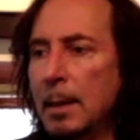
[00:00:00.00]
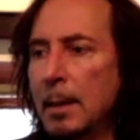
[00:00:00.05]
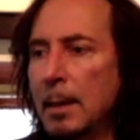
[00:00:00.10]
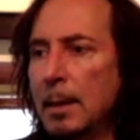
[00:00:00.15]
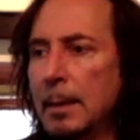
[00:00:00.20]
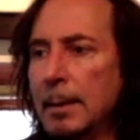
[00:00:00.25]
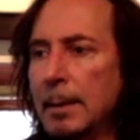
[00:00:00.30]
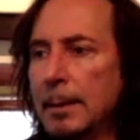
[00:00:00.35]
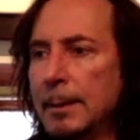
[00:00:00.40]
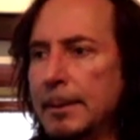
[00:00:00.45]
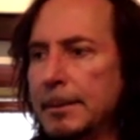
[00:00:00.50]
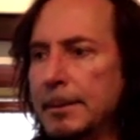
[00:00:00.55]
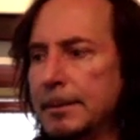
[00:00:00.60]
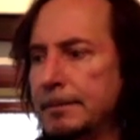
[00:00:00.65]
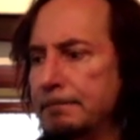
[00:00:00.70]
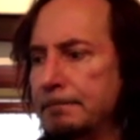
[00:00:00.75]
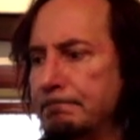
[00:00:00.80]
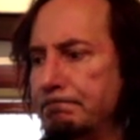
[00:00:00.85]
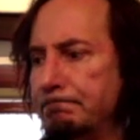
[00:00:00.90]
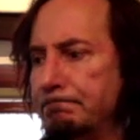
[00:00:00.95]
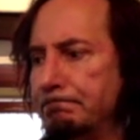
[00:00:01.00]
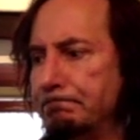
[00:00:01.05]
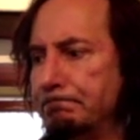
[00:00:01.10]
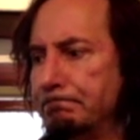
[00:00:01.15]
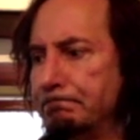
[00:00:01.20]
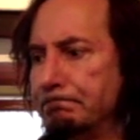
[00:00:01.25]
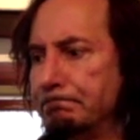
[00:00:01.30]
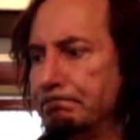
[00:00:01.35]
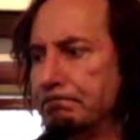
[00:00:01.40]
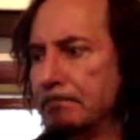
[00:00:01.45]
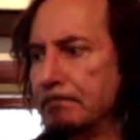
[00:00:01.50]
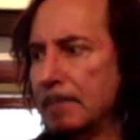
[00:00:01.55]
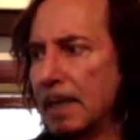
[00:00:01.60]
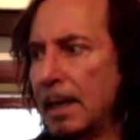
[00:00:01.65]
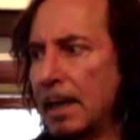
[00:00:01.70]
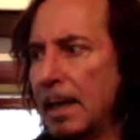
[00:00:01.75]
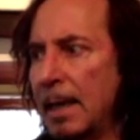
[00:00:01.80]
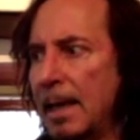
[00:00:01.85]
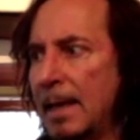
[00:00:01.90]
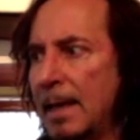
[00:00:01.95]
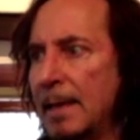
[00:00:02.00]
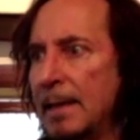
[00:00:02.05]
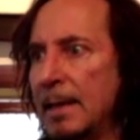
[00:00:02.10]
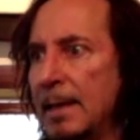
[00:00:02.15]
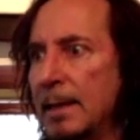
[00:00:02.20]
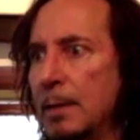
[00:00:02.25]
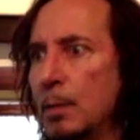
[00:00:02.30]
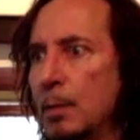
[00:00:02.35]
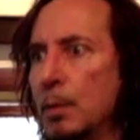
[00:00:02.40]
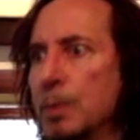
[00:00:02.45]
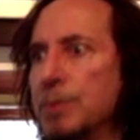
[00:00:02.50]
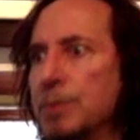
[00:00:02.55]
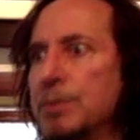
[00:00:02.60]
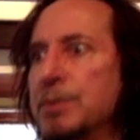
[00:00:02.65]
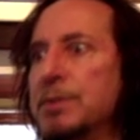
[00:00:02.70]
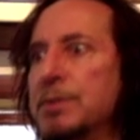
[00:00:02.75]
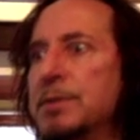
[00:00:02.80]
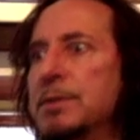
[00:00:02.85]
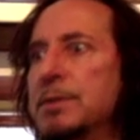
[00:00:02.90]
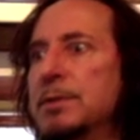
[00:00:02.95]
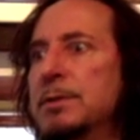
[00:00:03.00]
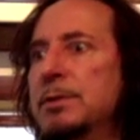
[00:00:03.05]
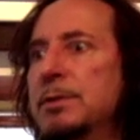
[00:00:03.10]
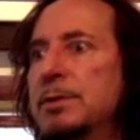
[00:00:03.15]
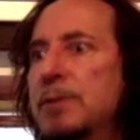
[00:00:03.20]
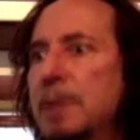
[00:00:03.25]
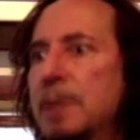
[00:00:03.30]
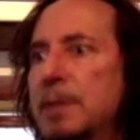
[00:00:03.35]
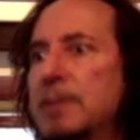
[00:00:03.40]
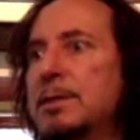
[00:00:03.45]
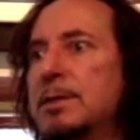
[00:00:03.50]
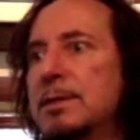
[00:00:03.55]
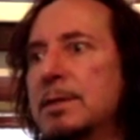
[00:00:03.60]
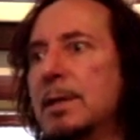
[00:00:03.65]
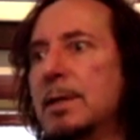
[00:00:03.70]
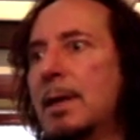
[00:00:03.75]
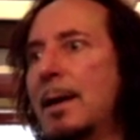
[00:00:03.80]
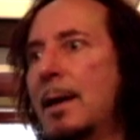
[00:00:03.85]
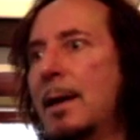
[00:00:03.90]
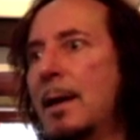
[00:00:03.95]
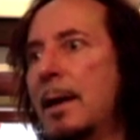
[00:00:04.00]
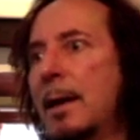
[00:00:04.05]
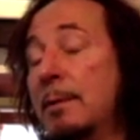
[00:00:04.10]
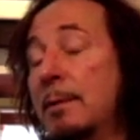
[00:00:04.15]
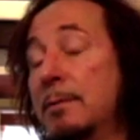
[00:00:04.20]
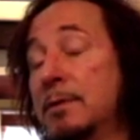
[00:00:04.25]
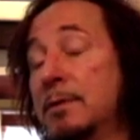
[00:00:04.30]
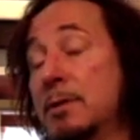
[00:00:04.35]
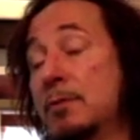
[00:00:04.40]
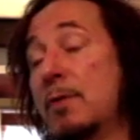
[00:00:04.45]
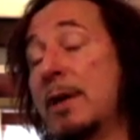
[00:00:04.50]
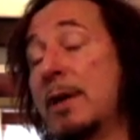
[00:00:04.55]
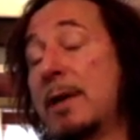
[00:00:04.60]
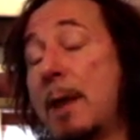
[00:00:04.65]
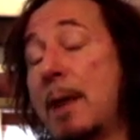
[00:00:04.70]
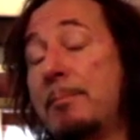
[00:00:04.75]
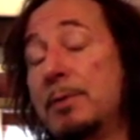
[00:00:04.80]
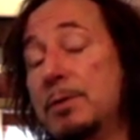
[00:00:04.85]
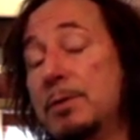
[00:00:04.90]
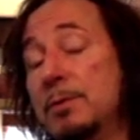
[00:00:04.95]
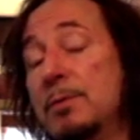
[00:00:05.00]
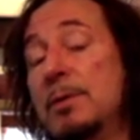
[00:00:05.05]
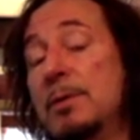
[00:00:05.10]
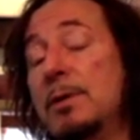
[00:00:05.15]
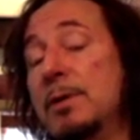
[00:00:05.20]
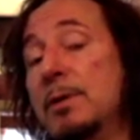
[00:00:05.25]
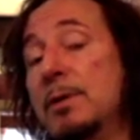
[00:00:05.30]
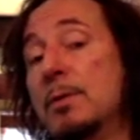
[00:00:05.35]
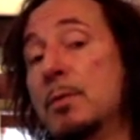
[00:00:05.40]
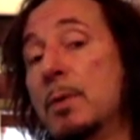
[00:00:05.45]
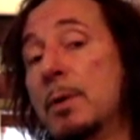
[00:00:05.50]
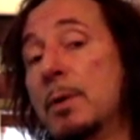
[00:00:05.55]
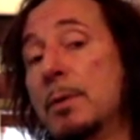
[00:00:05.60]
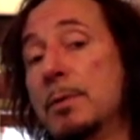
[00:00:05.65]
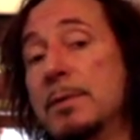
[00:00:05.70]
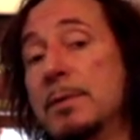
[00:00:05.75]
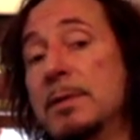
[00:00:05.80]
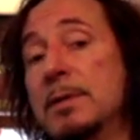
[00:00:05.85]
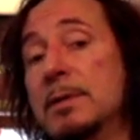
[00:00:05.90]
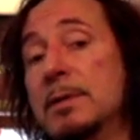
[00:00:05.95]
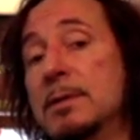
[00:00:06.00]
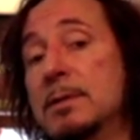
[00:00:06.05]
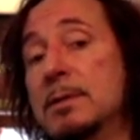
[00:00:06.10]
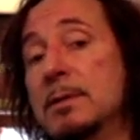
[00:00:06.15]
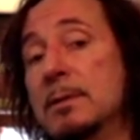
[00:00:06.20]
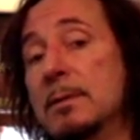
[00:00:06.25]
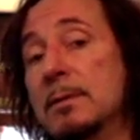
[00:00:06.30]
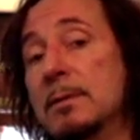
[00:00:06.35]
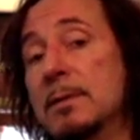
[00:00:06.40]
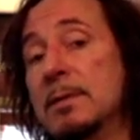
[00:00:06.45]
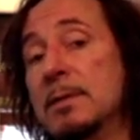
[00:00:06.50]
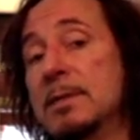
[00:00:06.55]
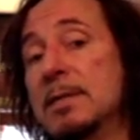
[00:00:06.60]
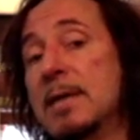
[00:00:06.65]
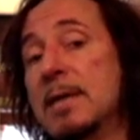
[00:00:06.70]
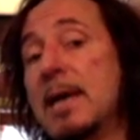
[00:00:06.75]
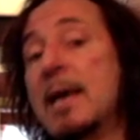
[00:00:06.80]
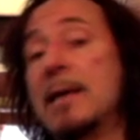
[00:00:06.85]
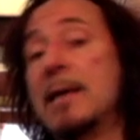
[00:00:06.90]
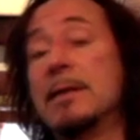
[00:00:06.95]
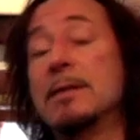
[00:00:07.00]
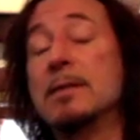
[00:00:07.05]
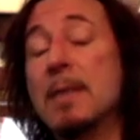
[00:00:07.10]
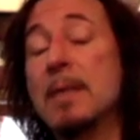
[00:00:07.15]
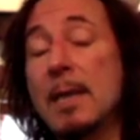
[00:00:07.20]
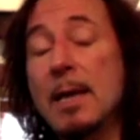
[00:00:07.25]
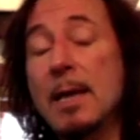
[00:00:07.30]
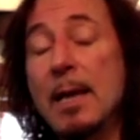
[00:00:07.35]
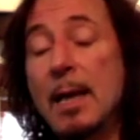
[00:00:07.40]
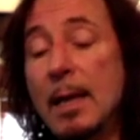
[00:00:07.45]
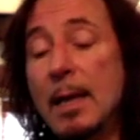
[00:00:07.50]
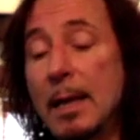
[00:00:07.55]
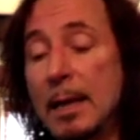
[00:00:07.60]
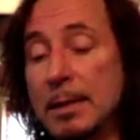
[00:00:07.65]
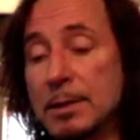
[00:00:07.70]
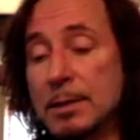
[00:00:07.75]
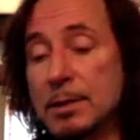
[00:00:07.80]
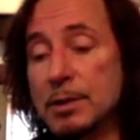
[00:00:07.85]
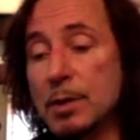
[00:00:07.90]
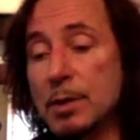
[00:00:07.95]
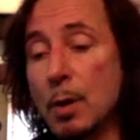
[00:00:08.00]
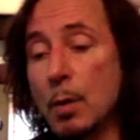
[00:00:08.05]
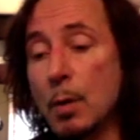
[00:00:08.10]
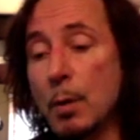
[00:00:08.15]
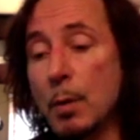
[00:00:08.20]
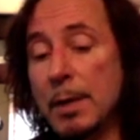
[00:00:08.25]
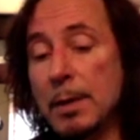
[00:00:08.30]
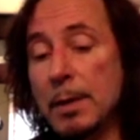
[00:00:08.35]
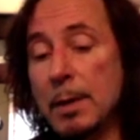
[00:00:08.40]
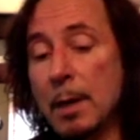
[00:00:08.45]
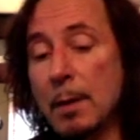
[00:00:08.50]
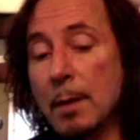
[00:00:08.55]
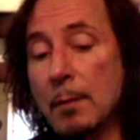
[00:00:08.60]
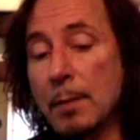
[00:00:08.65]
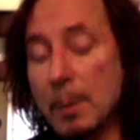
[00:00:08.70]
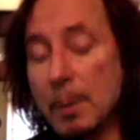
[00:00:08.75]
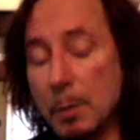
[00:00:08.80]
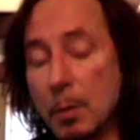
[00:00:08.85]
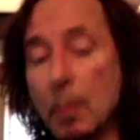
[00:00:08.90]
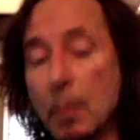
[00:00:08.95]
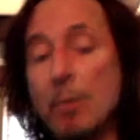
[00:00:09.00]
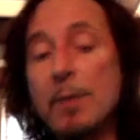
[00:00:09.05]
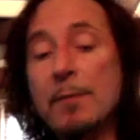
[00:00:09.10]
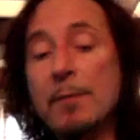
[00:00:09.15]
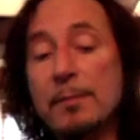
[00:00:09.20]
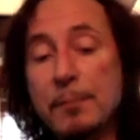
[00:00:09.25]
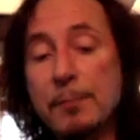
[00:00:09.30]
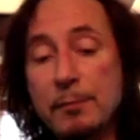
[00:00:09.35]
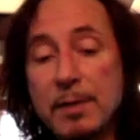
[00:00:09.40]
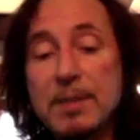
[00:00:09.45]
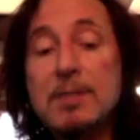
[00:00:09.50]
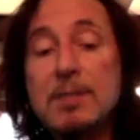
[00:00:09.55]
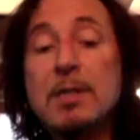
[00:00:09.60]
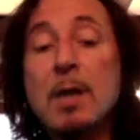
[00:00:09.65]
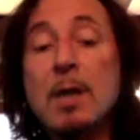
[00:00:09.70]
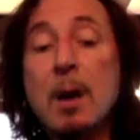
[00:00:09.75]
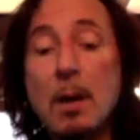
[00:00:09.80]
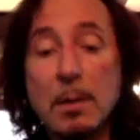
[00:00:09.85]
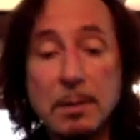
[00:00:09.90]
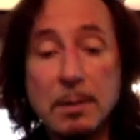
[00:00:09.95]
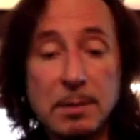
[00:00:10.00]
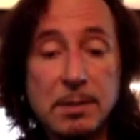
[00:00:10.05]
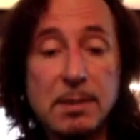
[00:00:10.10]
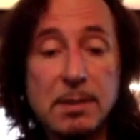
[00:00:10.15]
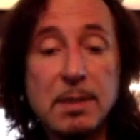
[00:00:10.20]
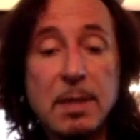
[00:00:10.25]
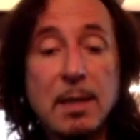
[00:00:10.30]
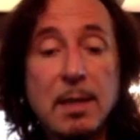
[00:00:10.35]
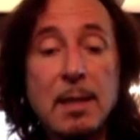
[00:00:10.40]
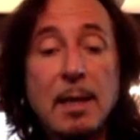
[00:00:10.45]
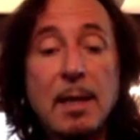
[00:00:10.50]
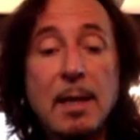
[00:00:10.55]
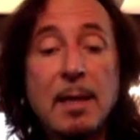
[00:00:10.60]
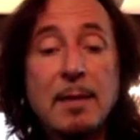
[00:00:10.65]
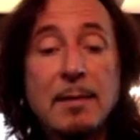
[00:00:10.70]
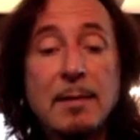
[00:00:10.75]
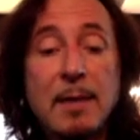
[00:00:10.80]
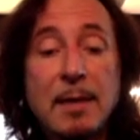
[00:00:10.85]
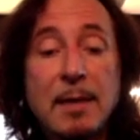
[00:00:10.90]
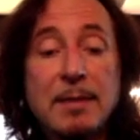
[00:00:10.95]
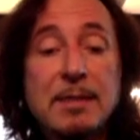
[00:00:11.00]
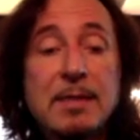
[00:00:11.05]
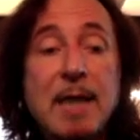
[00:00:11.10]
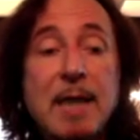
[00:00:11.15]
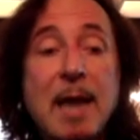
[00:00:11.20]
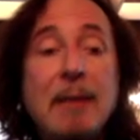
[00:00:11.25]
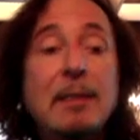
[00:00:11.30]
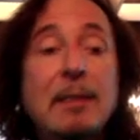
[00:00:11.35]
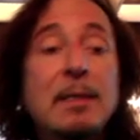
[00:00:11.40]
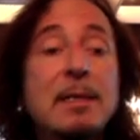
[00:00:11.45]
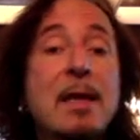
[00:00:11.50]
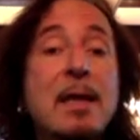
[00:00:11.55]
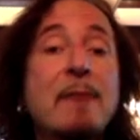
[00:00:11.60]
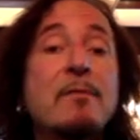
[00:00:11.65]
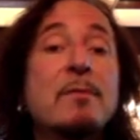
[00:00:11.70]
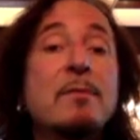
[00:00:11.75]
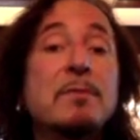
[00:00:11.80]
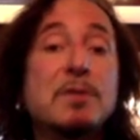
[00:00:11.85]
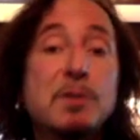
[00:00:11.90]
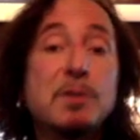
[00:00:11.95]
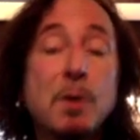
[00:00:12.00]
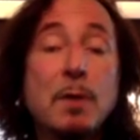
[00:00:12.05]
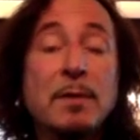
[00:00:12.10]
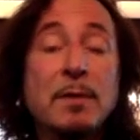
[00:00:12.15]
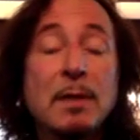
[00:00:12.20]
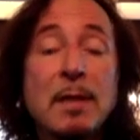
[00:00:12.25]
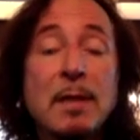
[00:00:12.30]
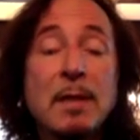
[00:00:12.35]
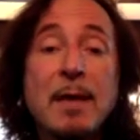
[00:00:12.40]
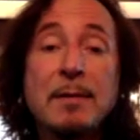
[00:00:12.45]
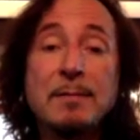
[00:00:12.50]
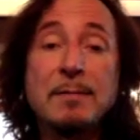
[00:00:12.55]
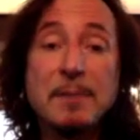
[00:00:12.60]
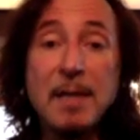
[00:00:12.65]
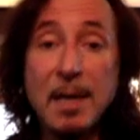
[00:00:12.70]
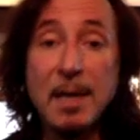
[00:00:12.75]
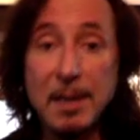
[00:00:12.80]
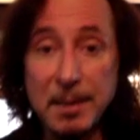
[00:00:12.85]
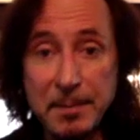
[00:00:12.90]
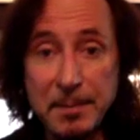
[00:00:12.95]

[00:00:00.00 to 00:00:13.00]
And it was a great opportunity to work with these cats. And so we recorded 3 songs that sadly never saw the light of day,